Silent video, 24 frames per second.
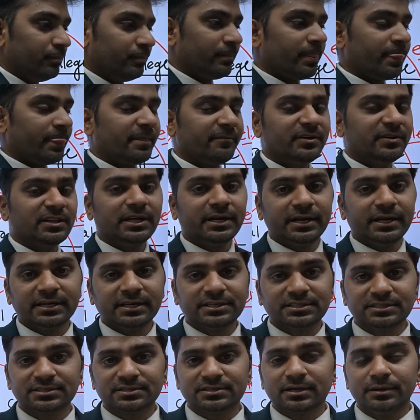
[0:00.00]
Whether
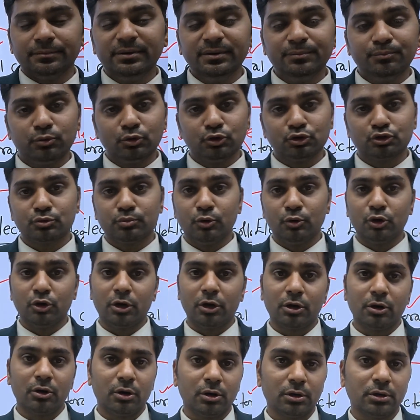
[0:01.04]
elections can be postponed or
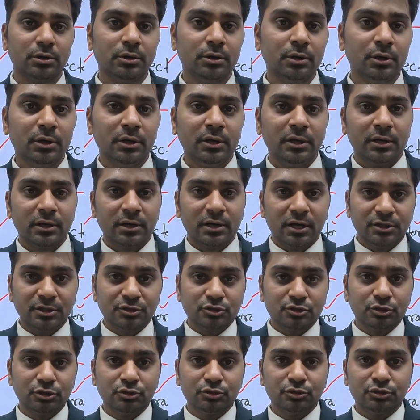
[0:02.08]
not.
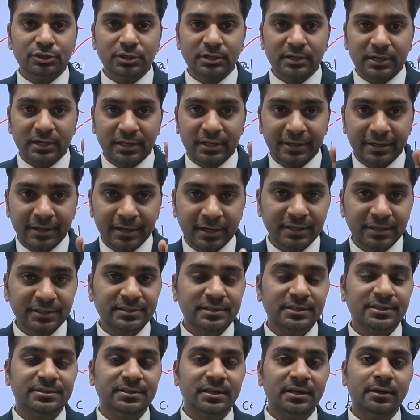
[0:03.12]
Constitution clearly
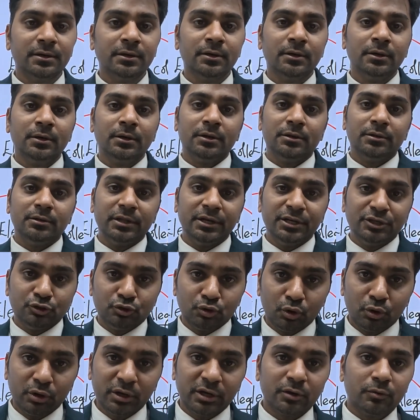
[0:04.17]
says that there is no
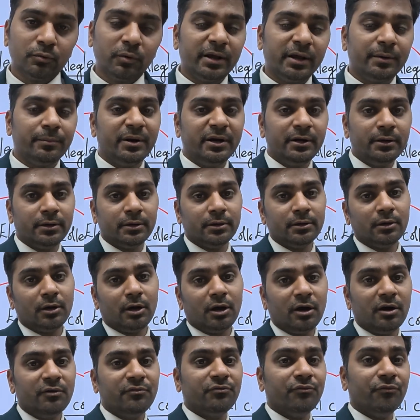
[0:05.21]
requirement
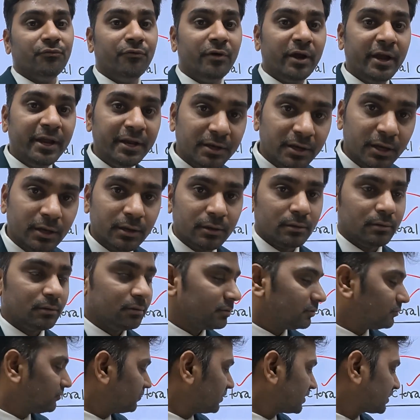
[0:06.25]
of waiting
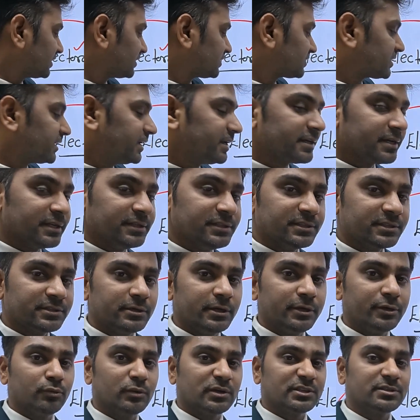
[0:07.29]
for the state
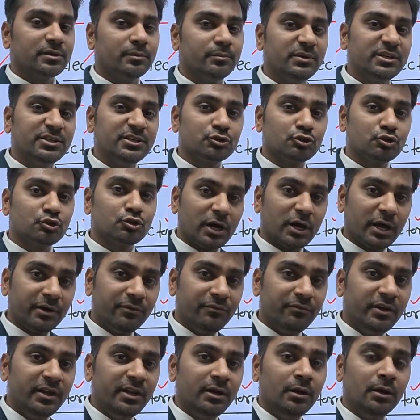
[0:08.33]
legislative assemblies to
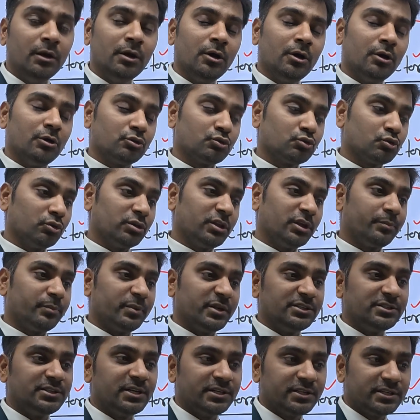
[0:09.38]
convene so that
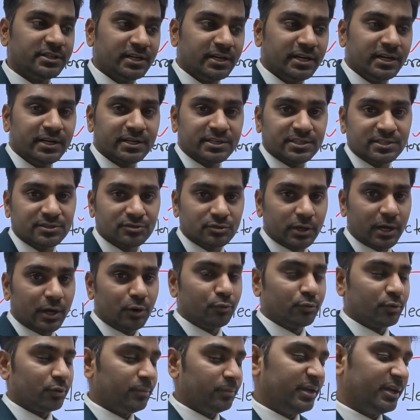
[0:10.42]
presidential elections have to
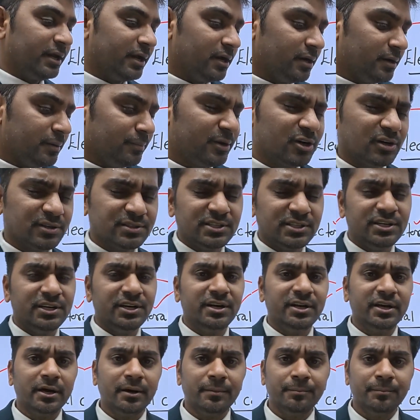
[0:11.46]
be held. Because in India,